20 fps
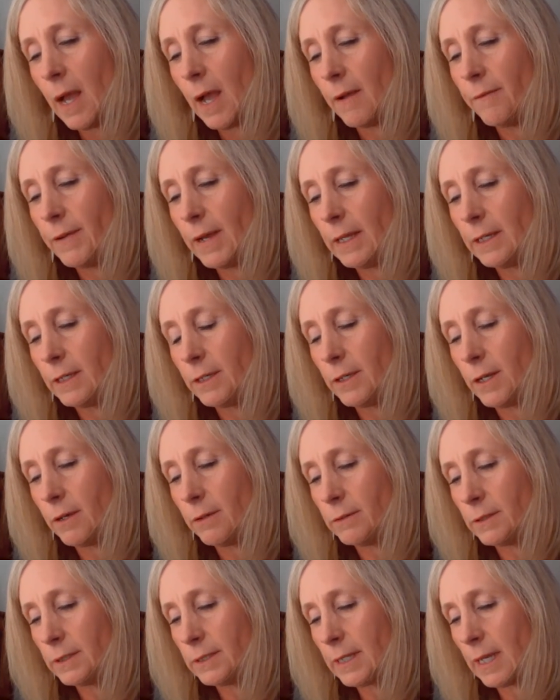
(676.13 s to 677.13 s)
I found a
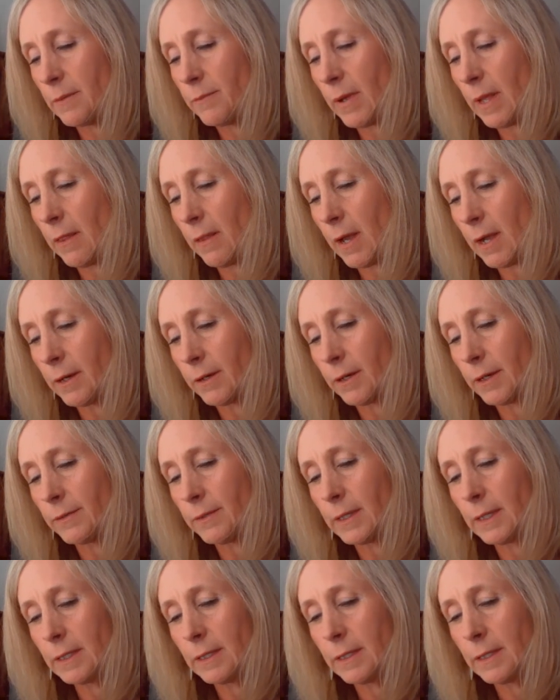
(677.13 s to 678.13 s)
note inside my locker
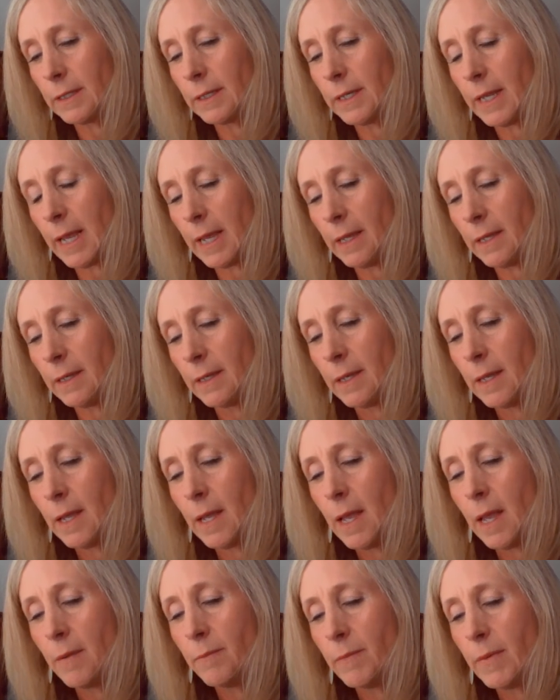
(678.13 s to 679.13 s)
at the end of the day.
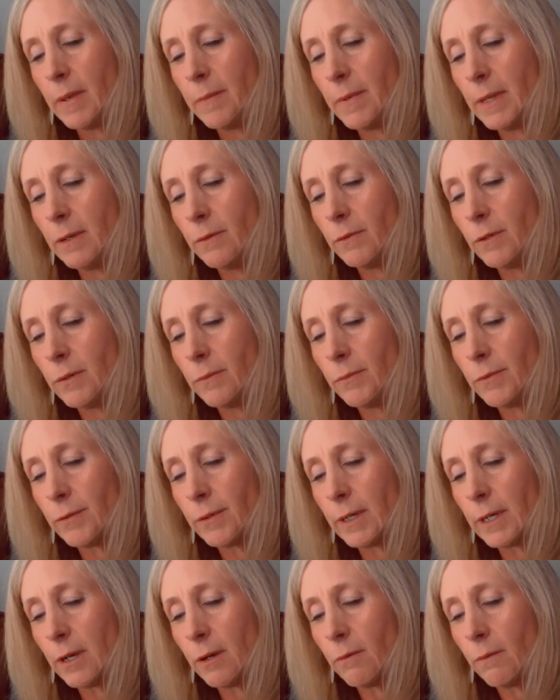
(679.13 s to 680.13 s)
Meet me in room
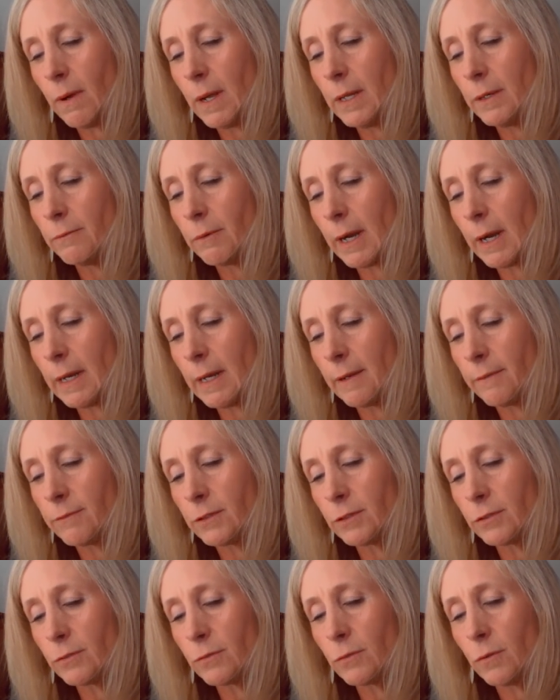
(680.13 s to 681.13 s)
301 right
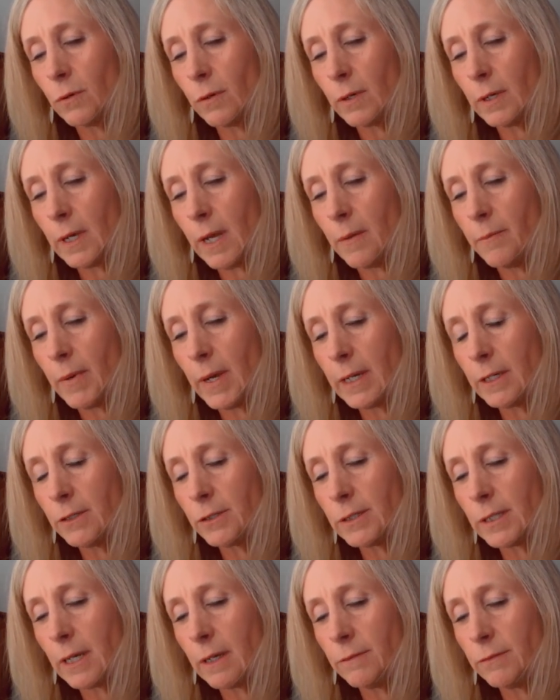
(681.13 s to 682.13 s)
after school. Come by
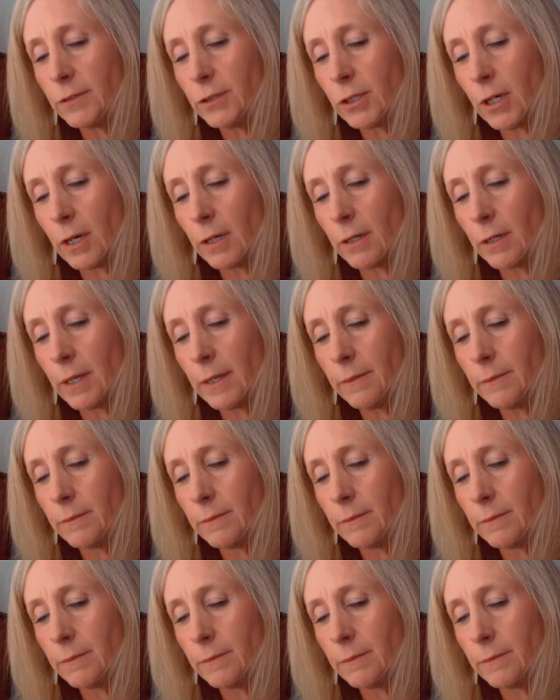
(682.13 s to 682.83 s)
yourself, Charlotte.